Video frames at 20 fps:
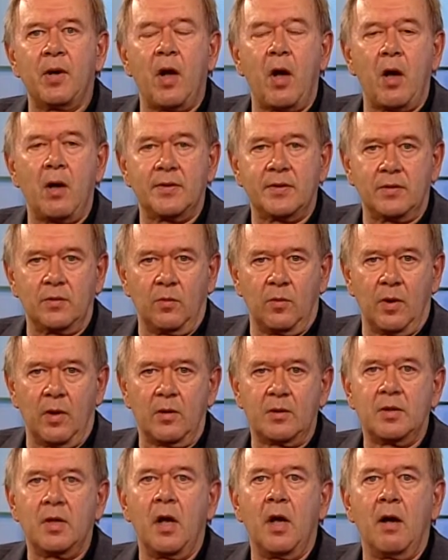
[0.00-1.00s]
also
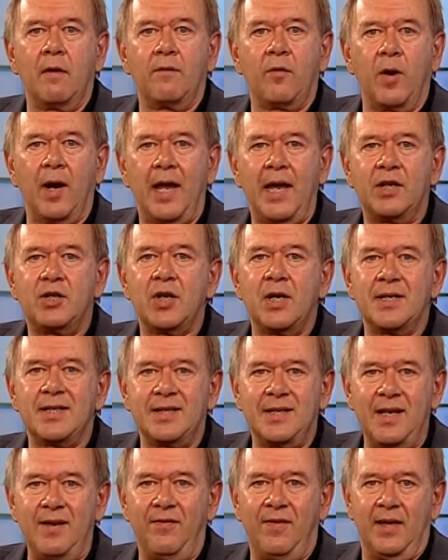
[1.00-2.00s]
works for
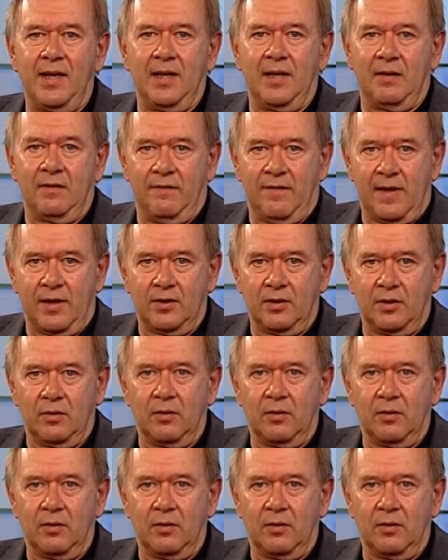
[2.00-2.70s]
HCV infection